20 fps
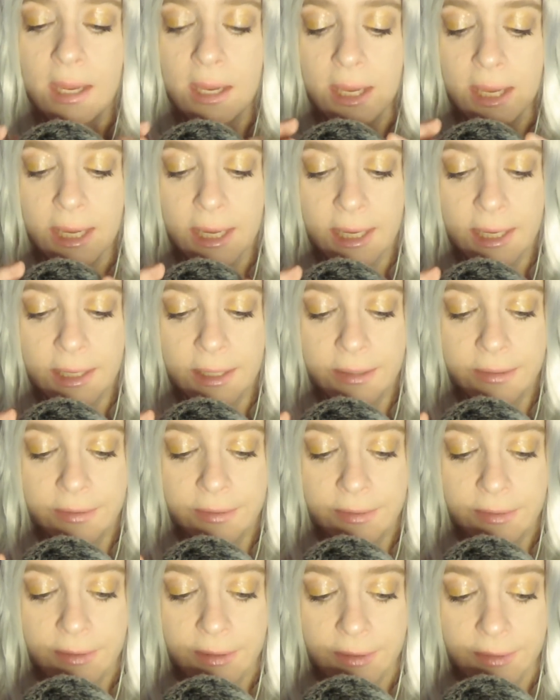
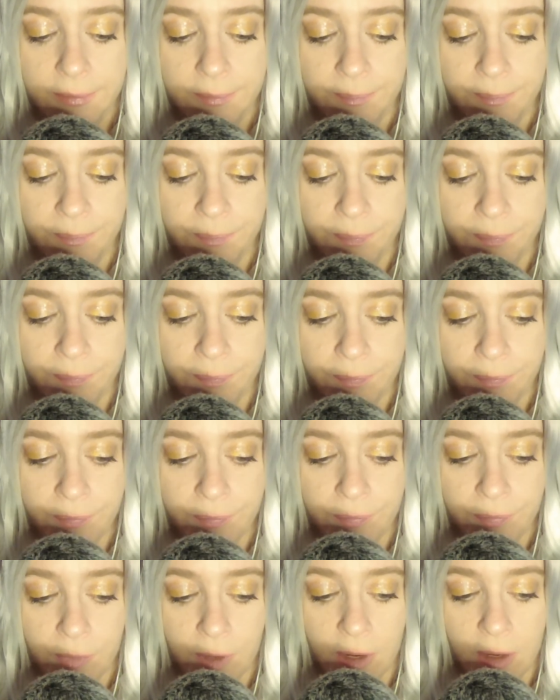And
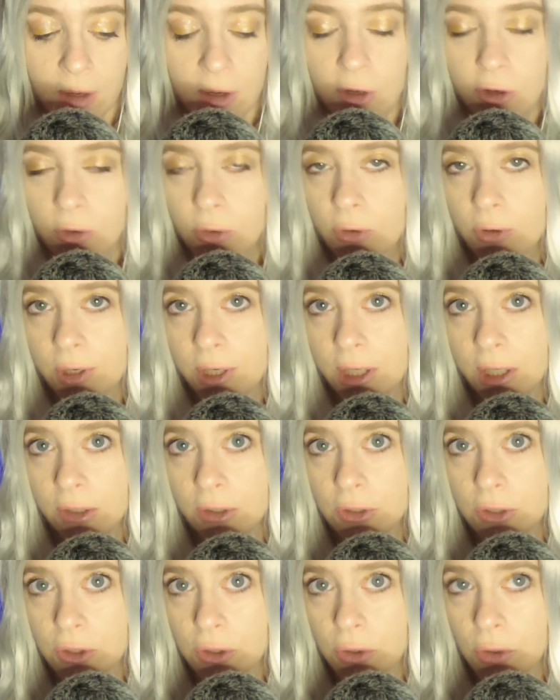according
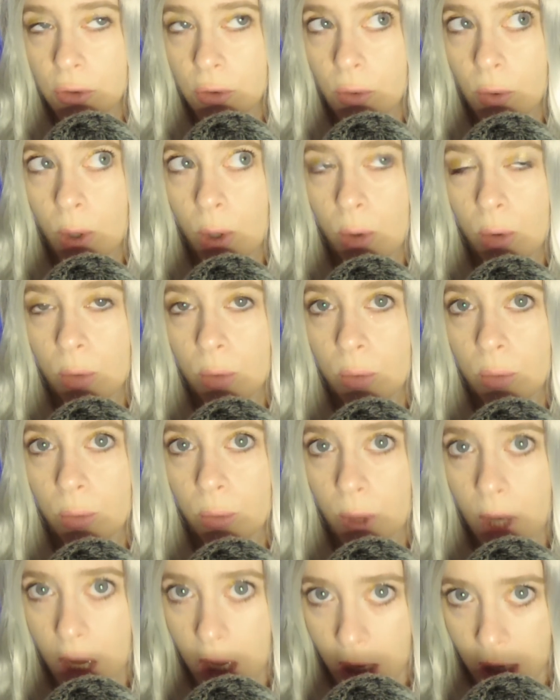to
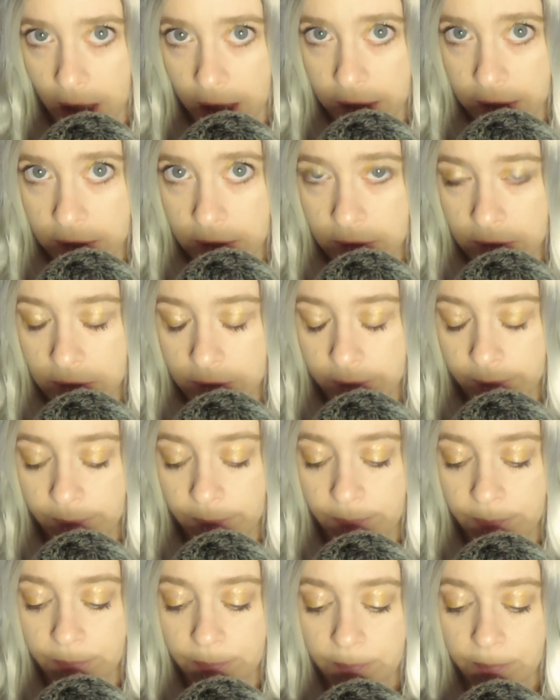Ron,
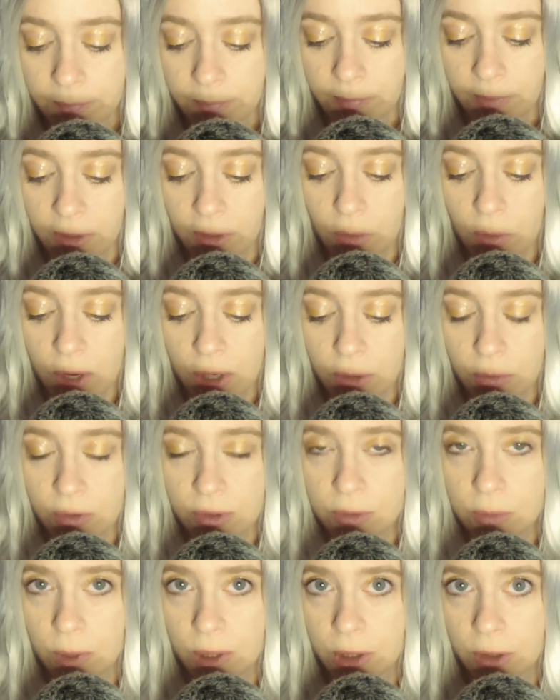the one who
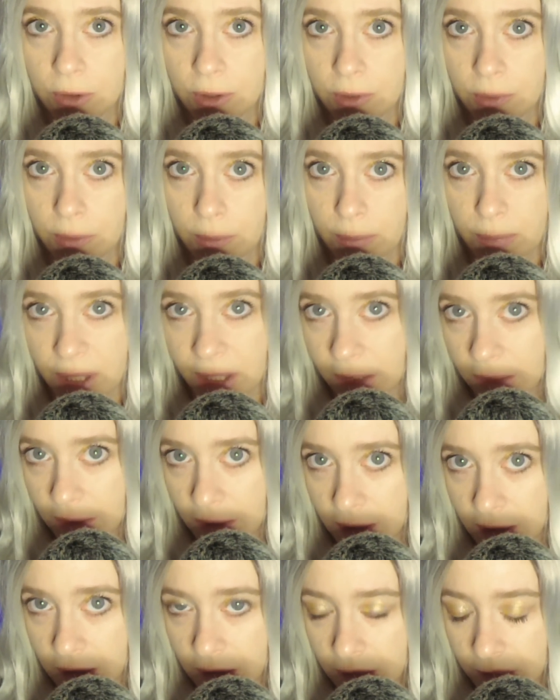was with her at the
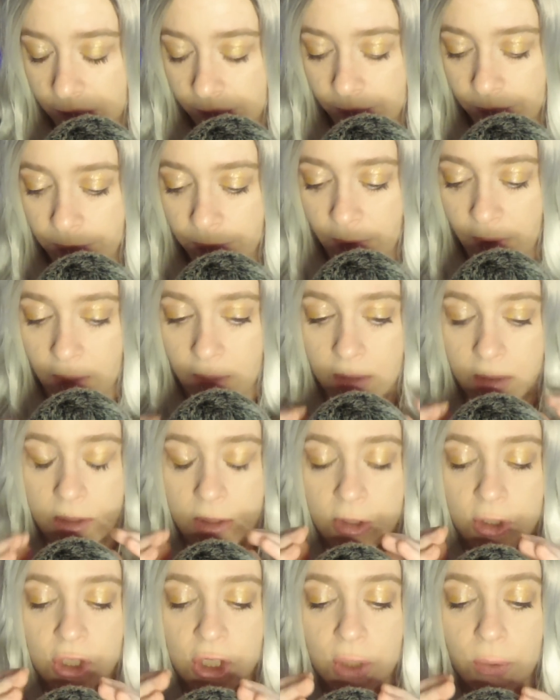picnic,
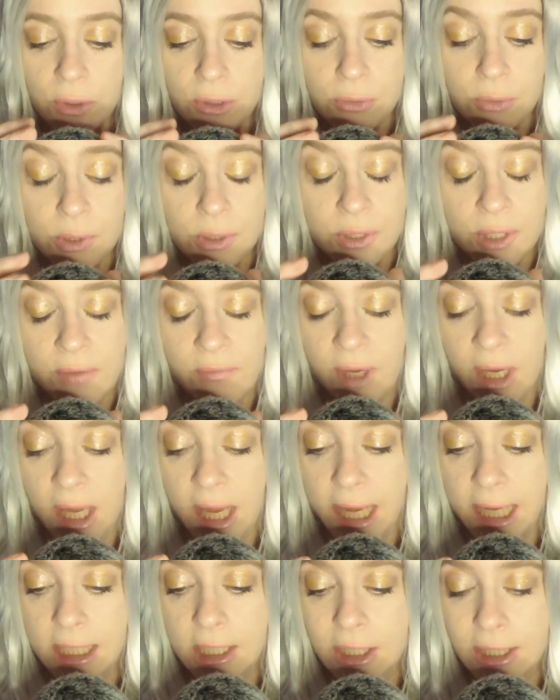she was receiving
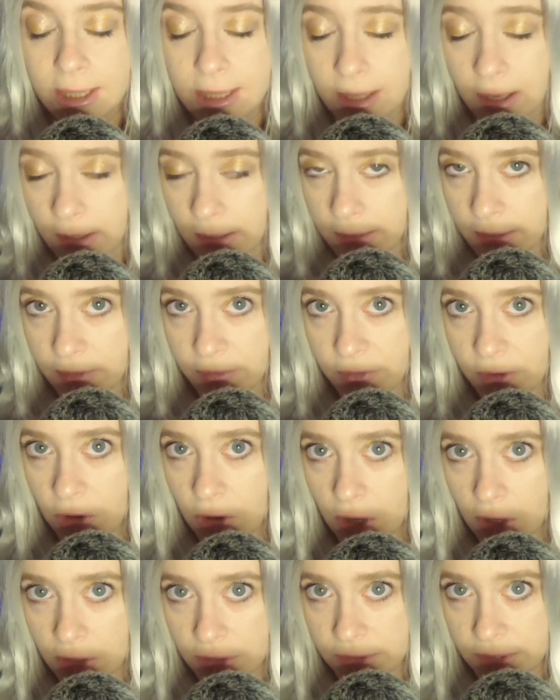a ton of
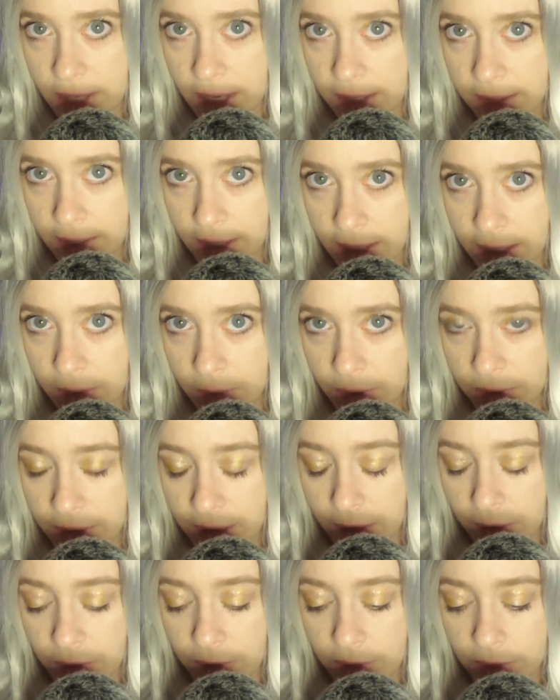calls that night when
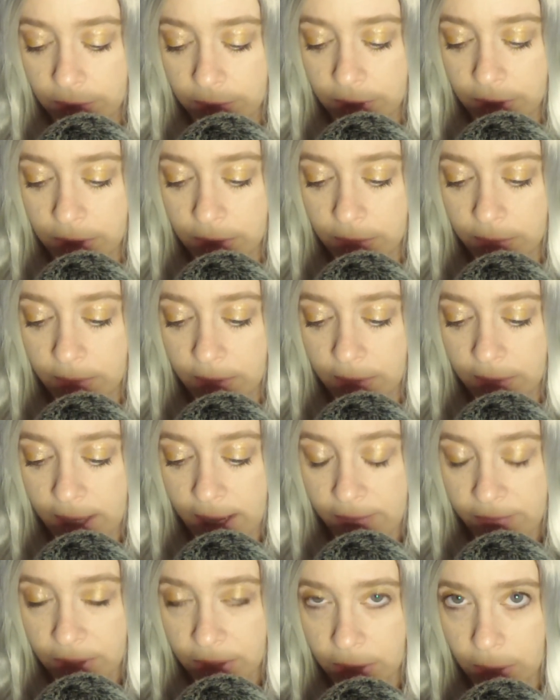they were,
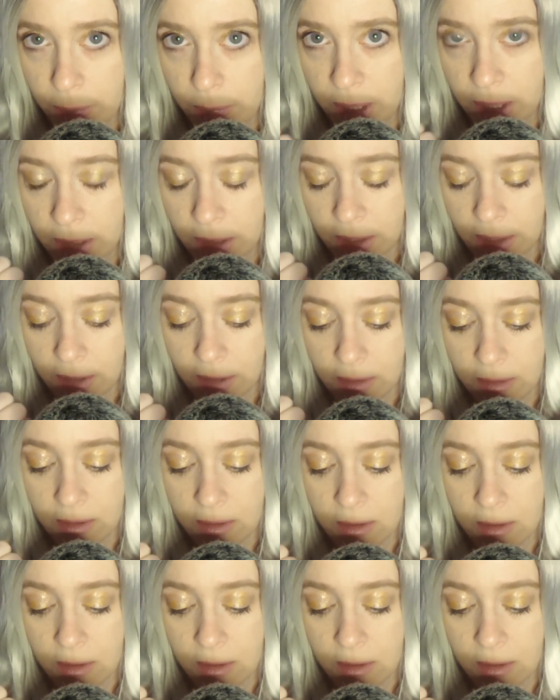having their picnic.